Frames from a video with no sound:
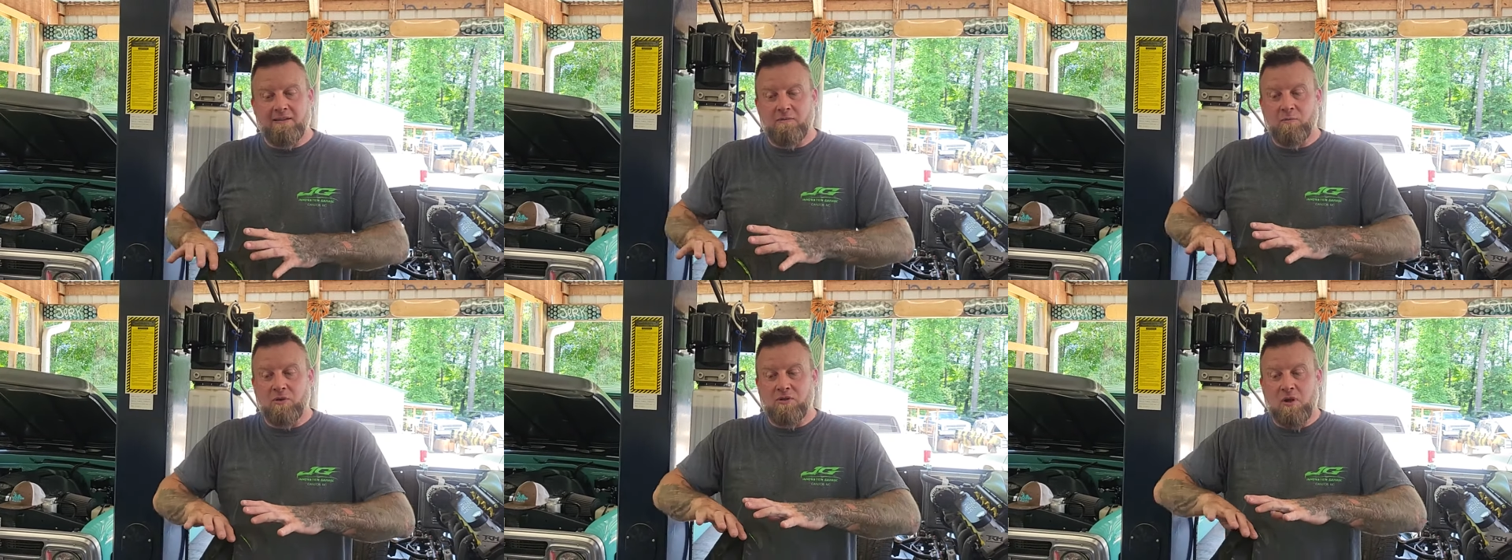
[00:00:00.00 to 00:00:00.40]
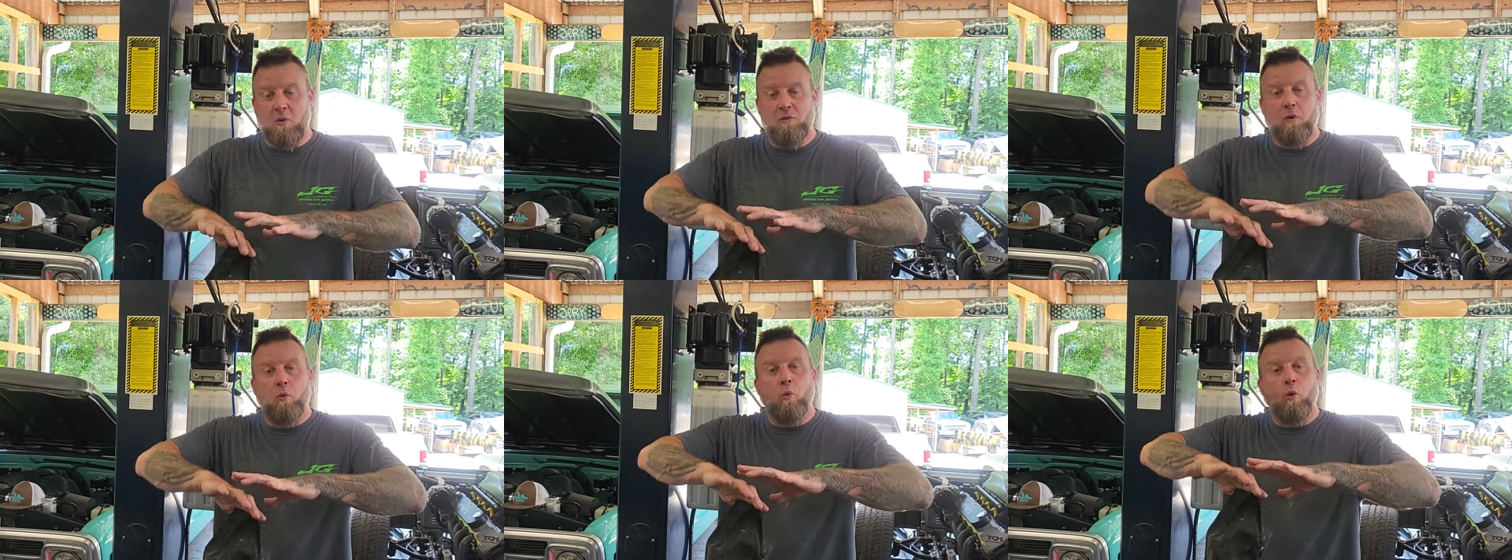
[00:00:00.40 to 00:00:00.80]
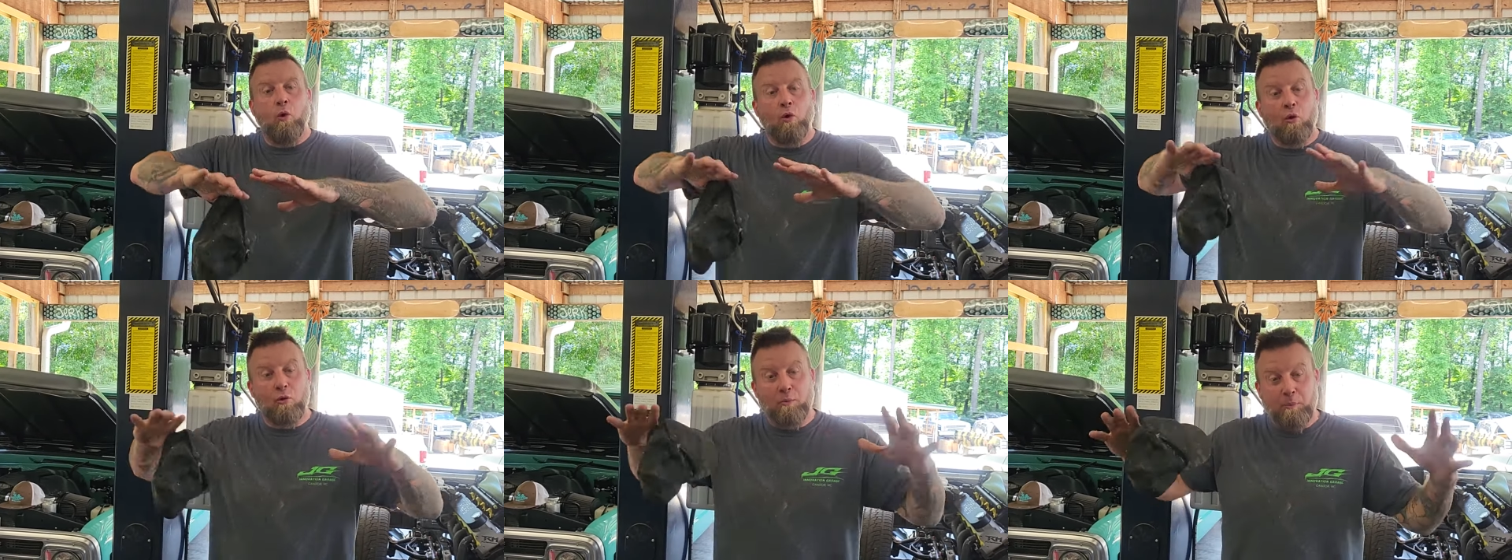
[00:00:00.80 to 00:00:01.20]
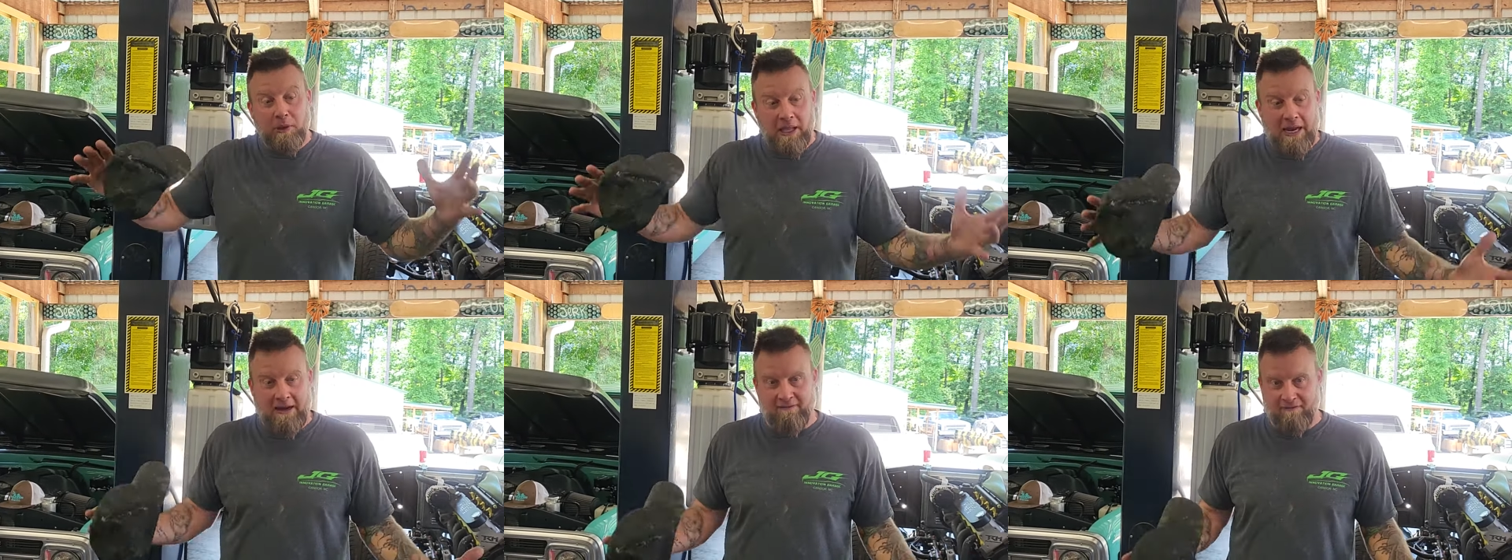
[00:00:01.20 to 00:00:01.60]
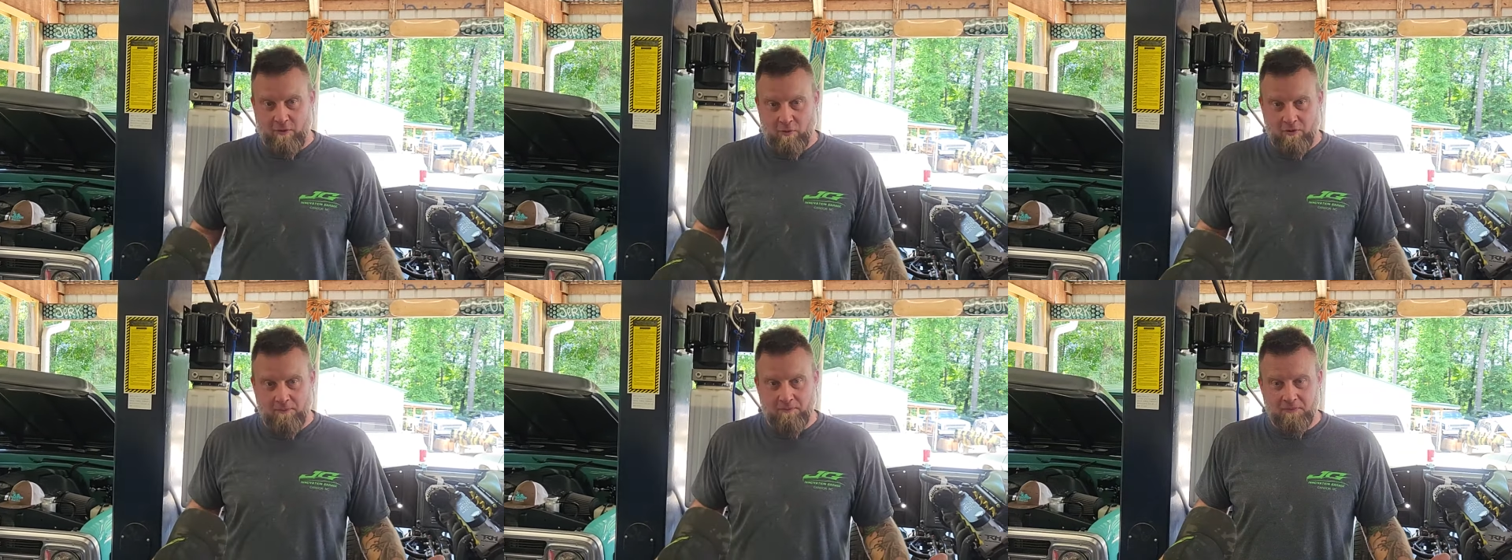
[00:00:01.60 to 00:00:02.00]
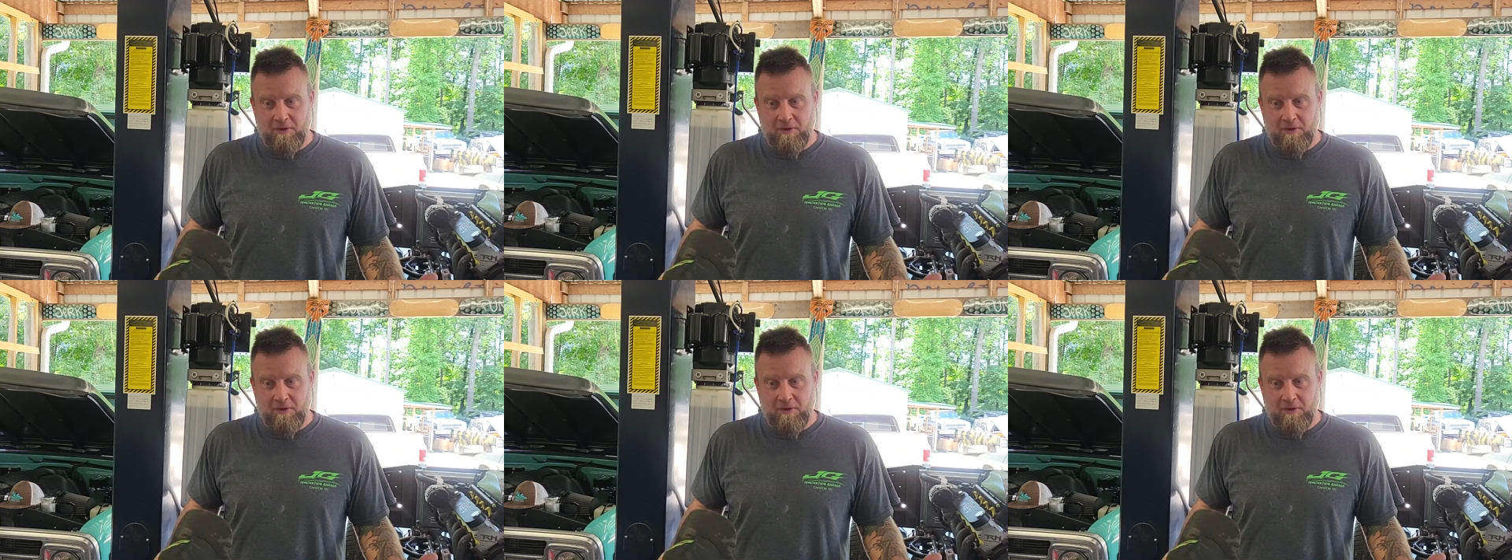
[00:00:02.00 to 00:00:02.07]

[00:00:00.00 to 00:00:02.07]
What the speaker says: was on the world platform.